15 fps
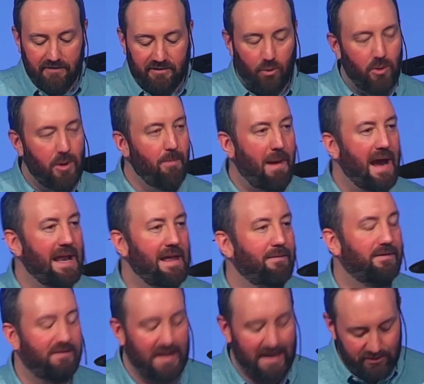And so we might
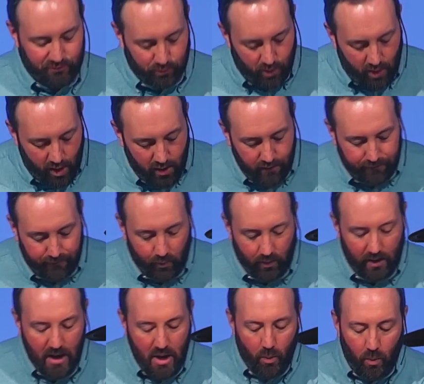even say it's wrong
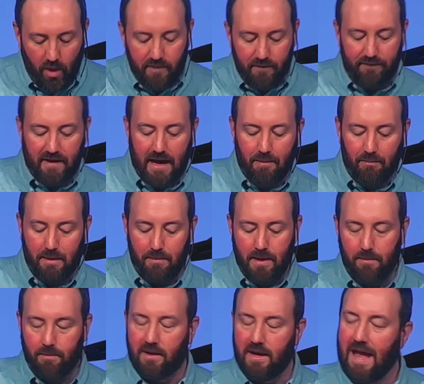for one family
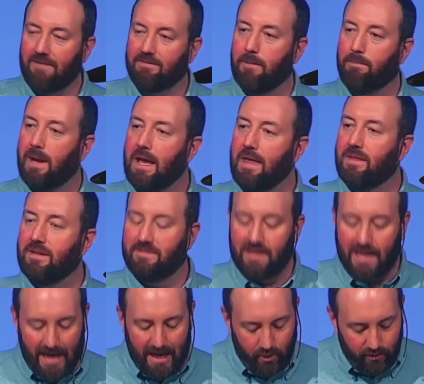member to have to pay the
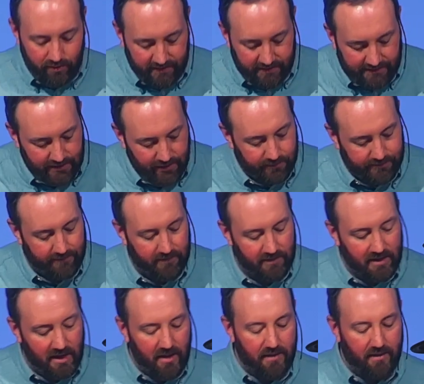debt or the guilt of
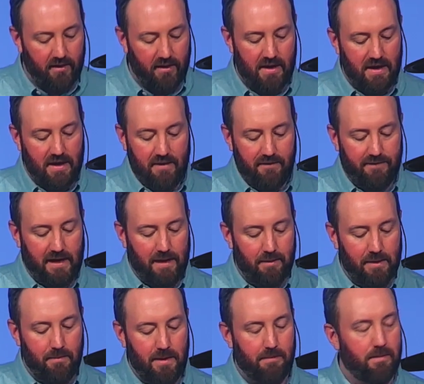another
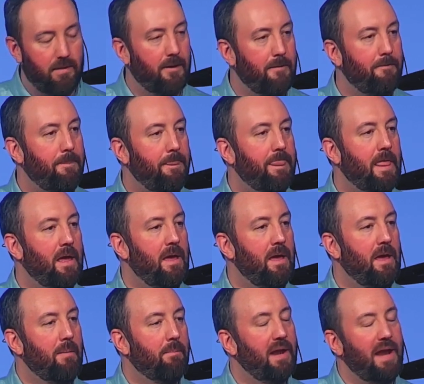family member.
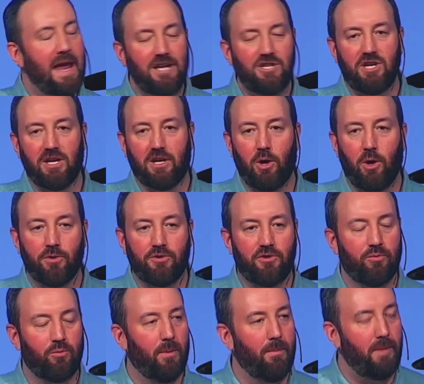But ancient
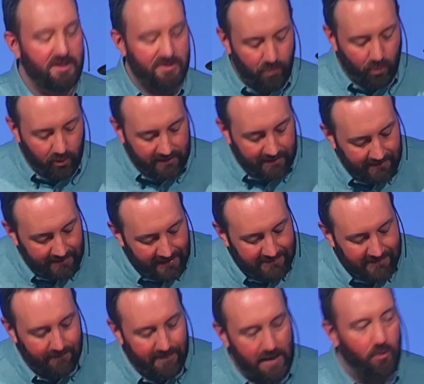cultures were much more
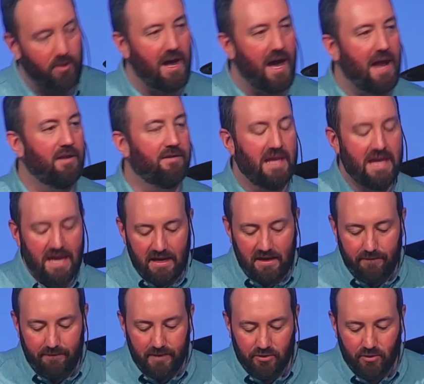collective. They were not as
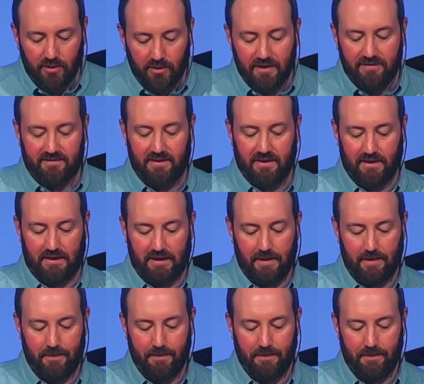individualistic.